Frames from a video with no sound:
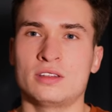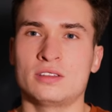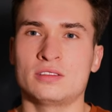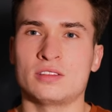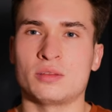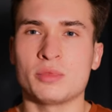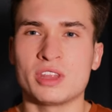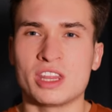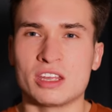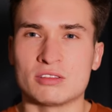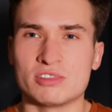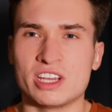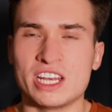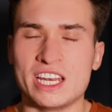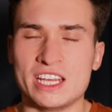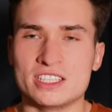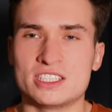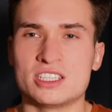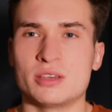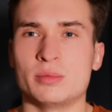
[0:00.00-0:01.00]
something that
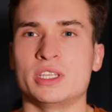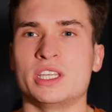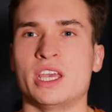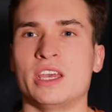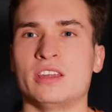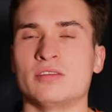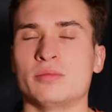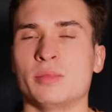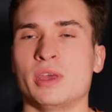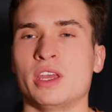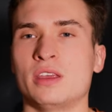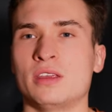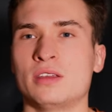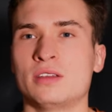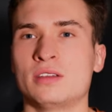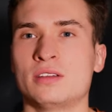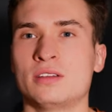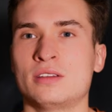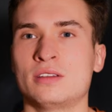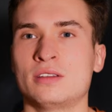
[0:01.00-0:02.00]
really intimidates me,
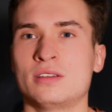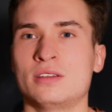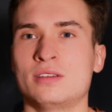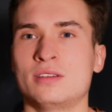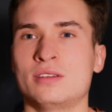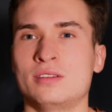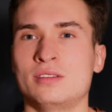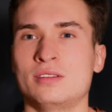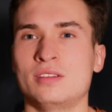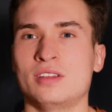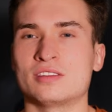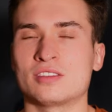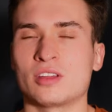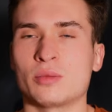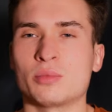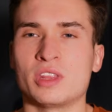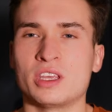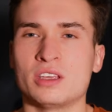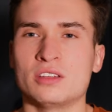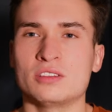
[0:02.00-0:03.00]
and
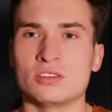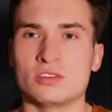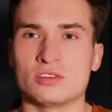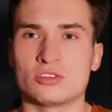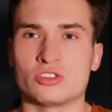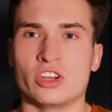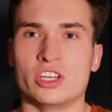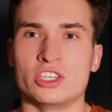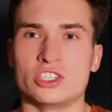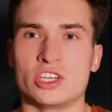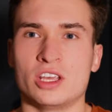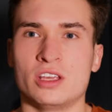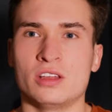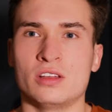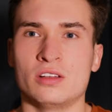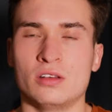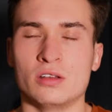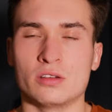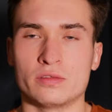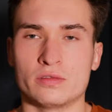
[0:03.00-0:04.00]
something to strangely
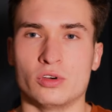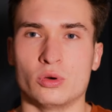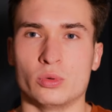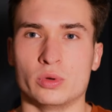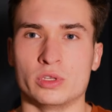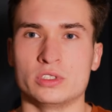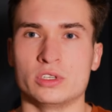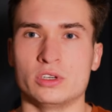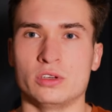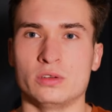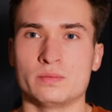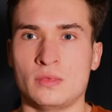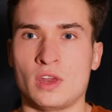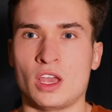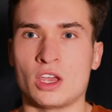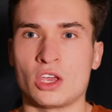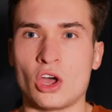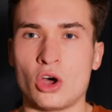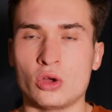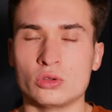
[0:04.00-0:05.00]
look forward to.
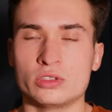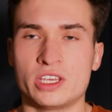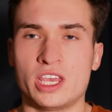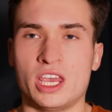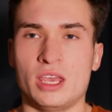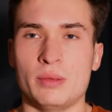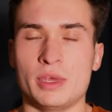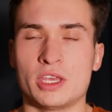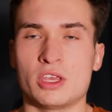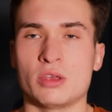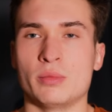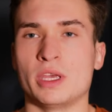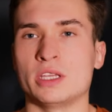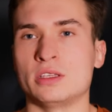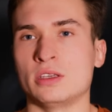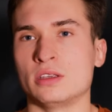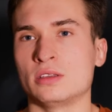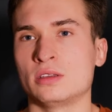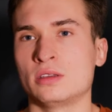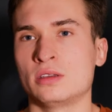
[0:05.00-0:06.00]
A goal to keep me
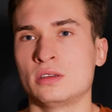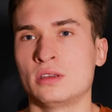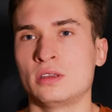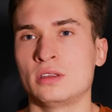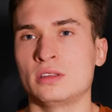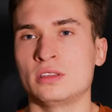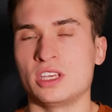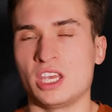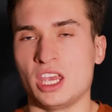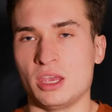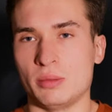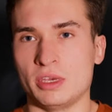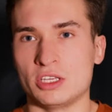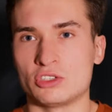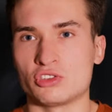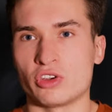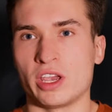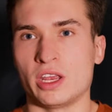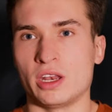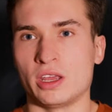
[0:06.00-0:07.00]
committed, to keep me
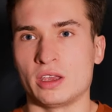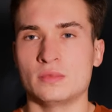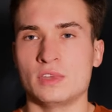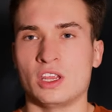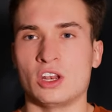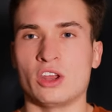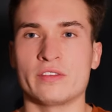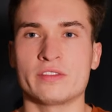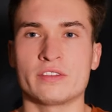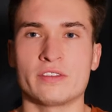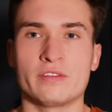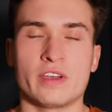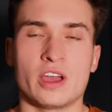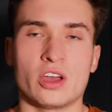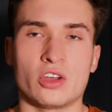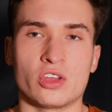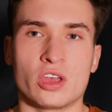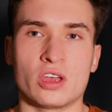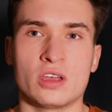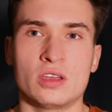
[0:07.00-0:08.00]
training. And after
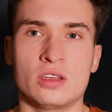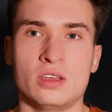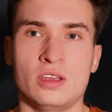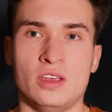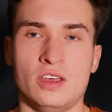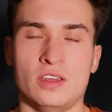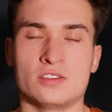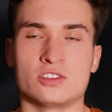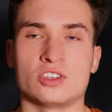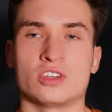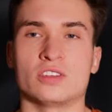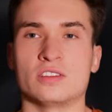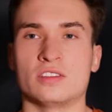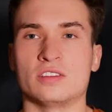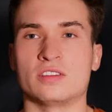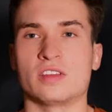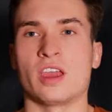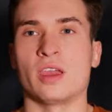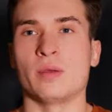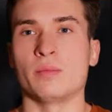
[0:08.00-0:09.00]
failure, it's just the
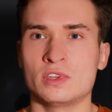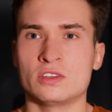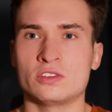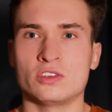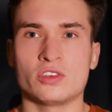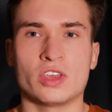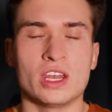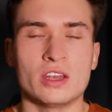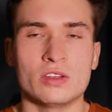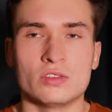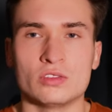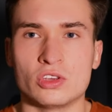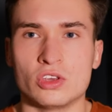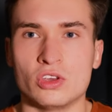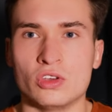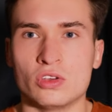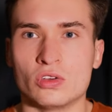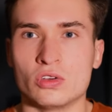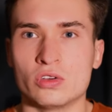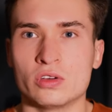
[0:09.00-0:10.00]
same. So get onto
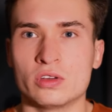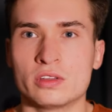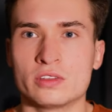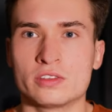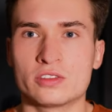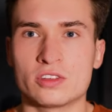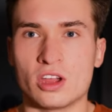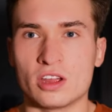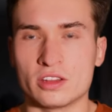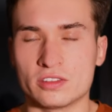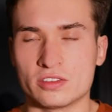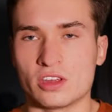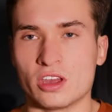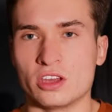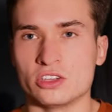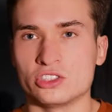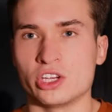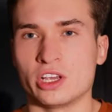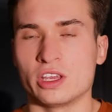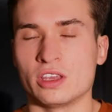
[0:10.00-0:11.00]
Google, start
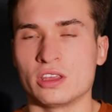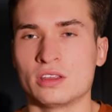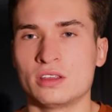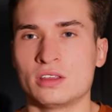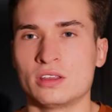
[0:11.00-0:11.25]
searching,